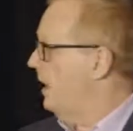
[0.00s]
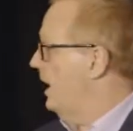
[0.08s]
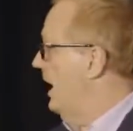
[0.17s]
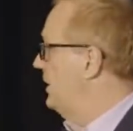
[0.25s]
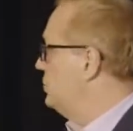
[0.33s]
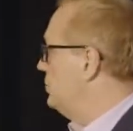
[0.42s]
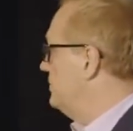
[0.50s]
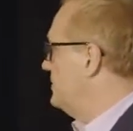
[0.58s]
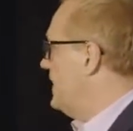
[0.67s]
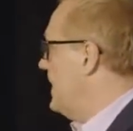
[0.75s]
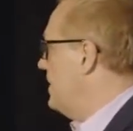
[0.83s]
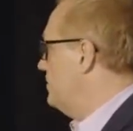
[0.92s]
And it
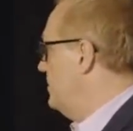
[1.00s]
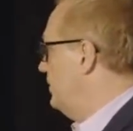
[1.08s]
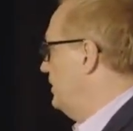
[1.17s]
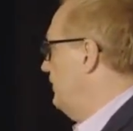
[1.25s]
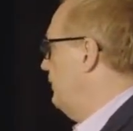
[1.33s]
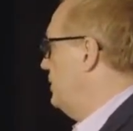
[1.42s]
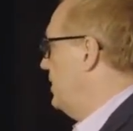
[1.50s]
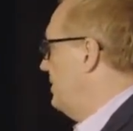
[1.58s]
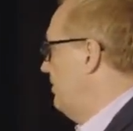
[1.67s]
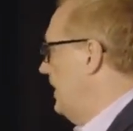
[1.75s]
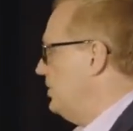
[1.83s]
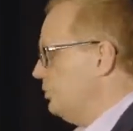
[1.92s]
turns out that if you
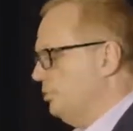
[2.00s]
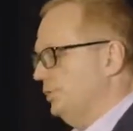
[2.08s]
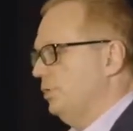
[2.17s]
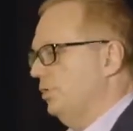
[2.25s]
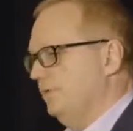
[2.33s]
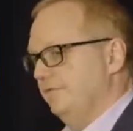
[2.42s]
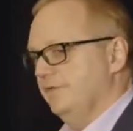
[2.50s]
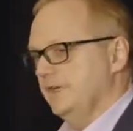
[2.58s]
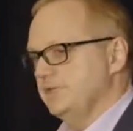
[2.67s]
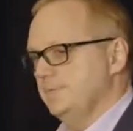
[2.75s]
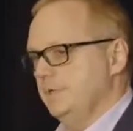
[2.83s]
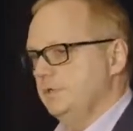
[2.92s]
can measure return on
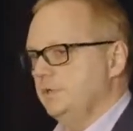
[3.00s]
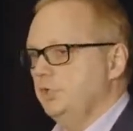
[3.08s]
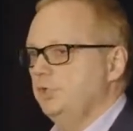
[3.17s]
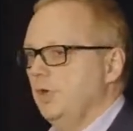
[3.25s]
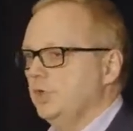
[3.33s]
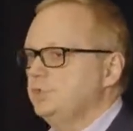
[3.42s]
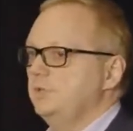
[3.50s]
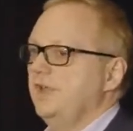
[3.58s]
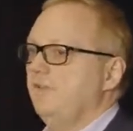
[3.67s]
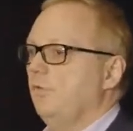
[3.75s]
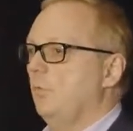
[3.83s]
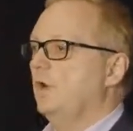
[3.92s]
investment, you actually
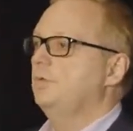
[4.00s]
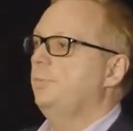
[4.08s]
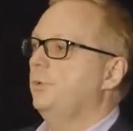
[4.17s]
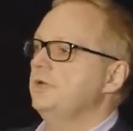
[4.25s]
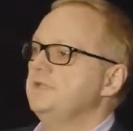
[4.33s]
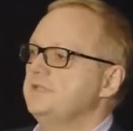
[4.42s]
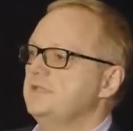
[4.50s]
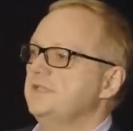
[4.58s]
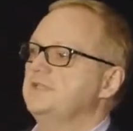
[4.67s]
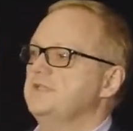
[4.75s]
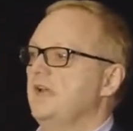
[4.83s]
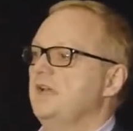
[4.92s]
have a
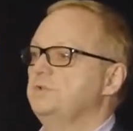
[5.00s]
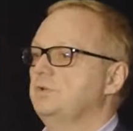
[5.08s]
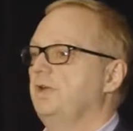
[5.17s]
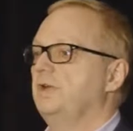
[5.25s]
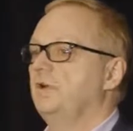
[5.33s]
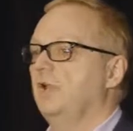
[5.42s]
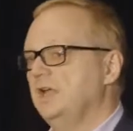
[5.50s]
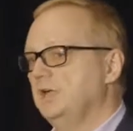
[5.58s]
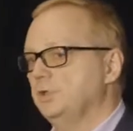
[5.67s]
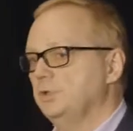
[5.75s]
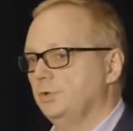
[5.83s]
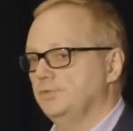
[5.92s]
1.6 times greater
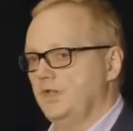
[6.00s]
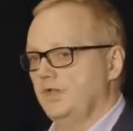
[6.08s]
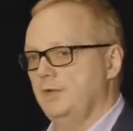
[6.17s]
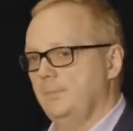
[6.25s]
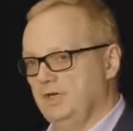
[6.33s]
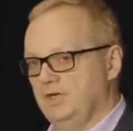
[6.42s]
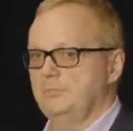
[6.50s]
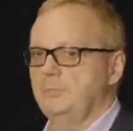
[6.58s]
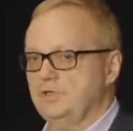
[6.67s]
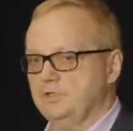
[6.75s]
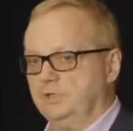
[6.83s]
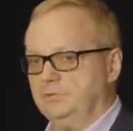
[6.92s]
likelihood of getting a bigger
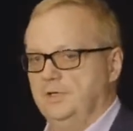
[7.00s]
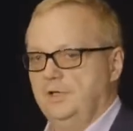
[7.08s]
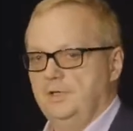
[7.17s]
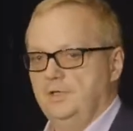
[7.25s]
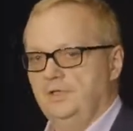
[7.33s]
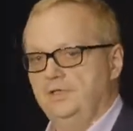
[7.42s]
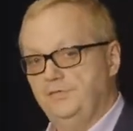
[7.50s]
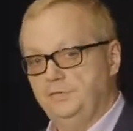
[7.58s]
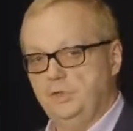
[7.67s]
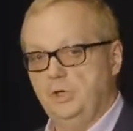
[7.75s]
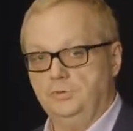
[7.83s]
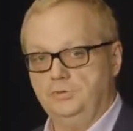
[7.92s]
budget than if you
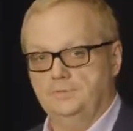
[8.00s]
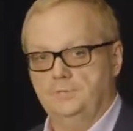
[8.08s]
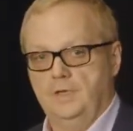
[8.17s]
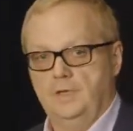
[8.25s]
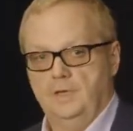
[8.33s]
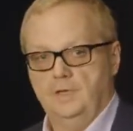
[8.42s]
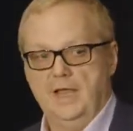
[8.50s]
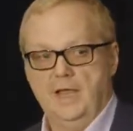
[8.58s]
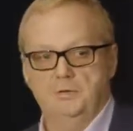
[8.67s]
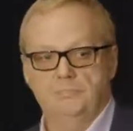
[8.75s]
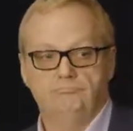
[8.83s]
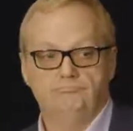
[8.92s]
don't.
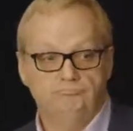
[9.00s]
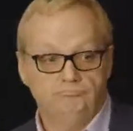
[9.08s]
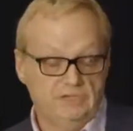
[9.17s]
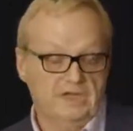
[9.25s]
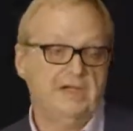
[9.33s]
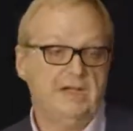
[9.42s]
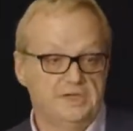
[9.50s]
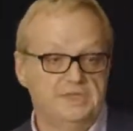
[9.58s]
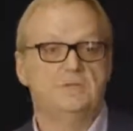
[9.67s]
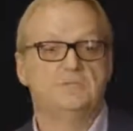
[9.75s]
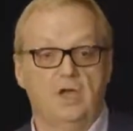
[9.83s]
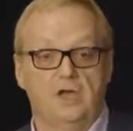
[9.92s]
Now, that kind of
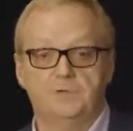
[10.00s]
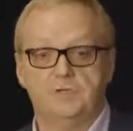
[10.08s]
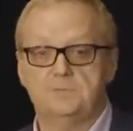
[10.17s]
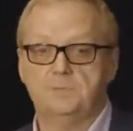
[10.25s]
seems obvious